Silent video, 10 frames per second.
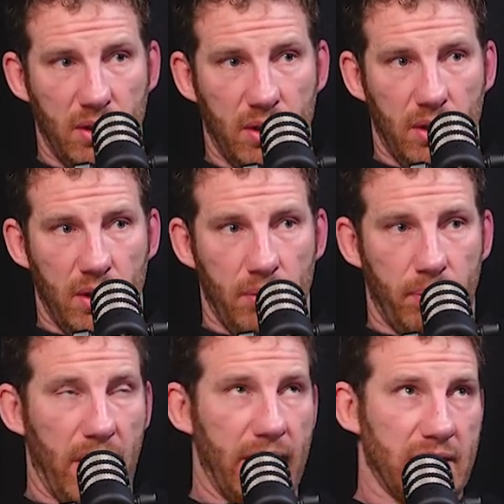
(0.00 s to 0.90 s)
Yeah,
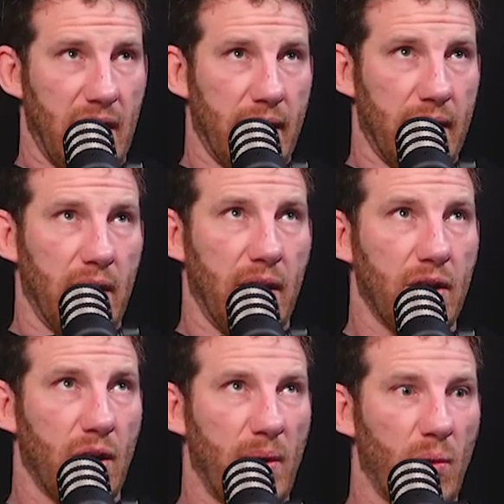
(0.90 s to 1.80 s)
but it's like
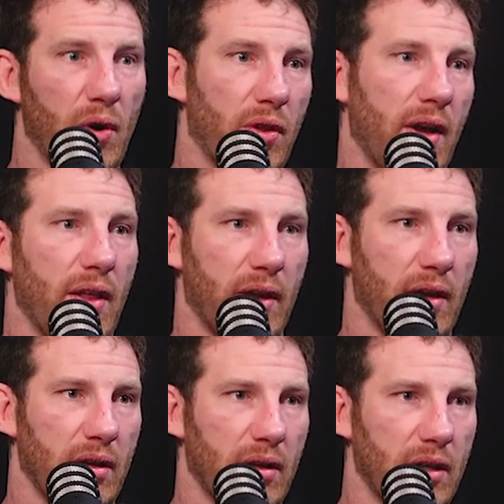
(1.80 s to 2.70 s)
you got to be one or the
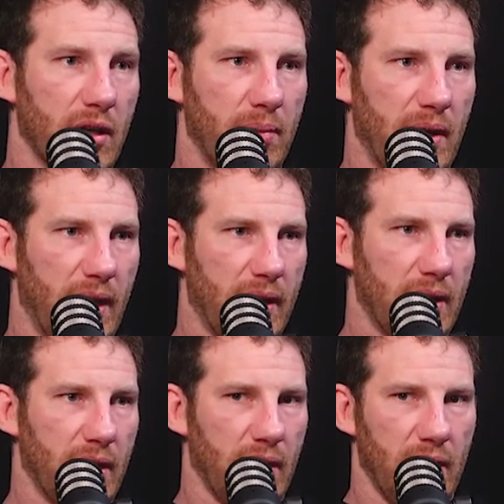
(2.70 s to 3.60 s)
other. You got to be
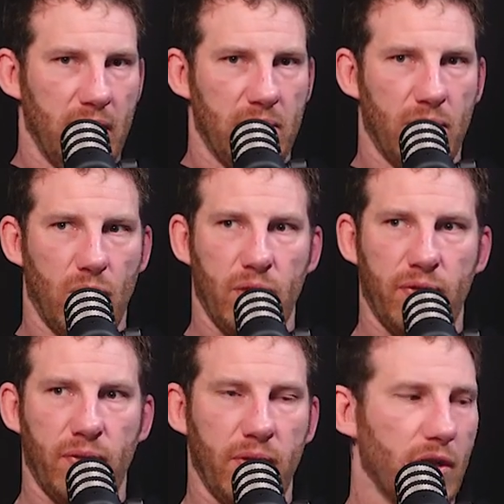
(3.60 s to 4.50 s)
like more
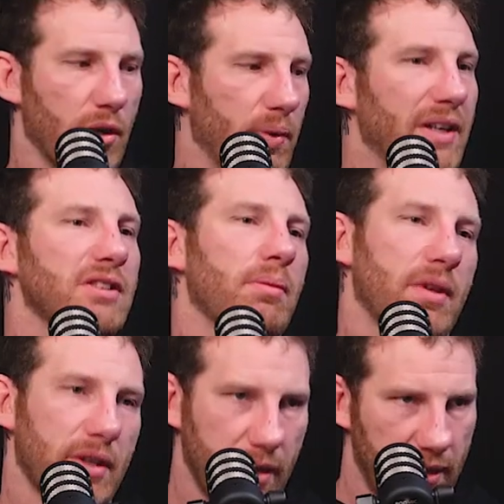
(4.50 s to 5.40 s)
you got to bring
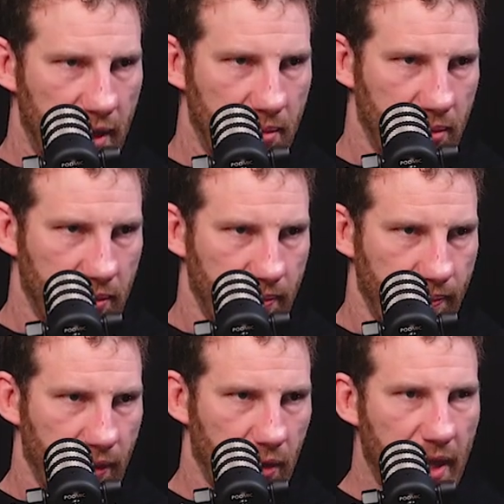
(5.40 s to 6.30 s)
something to the table.
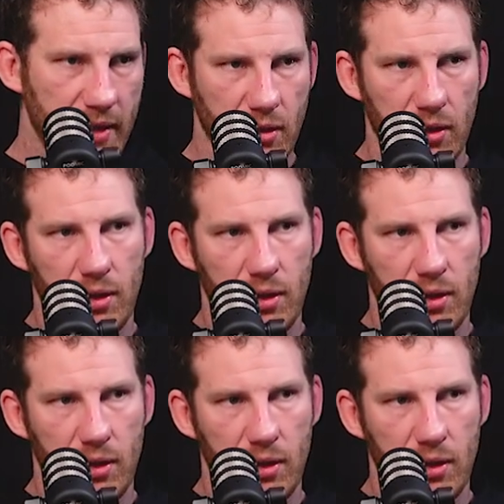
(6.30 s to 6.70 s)
Okay, so